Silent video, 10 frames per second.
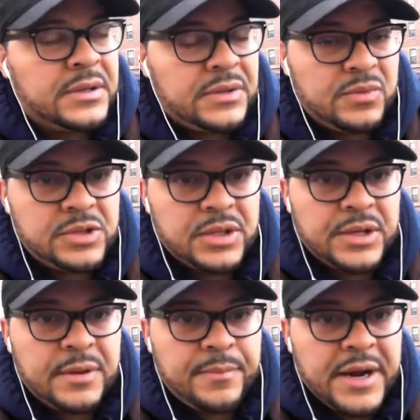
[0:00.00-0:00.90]
which are
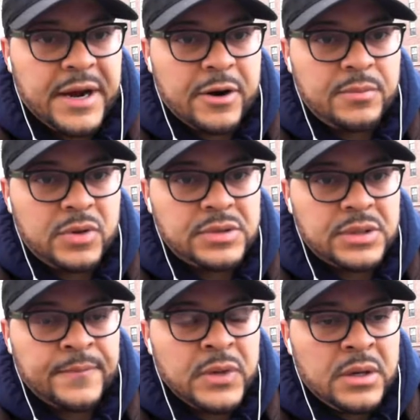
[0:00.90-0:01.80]
comparables,
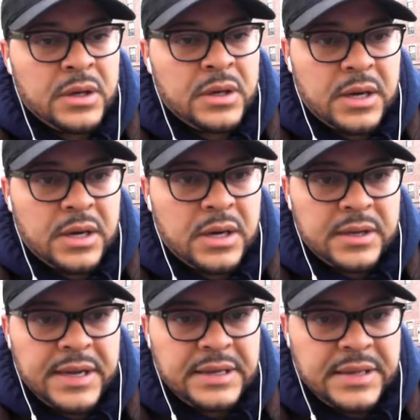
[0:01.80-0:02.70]

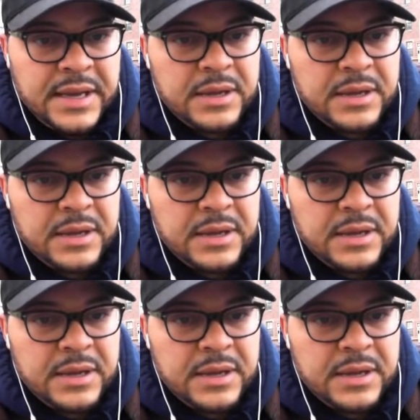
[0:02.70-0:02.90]
and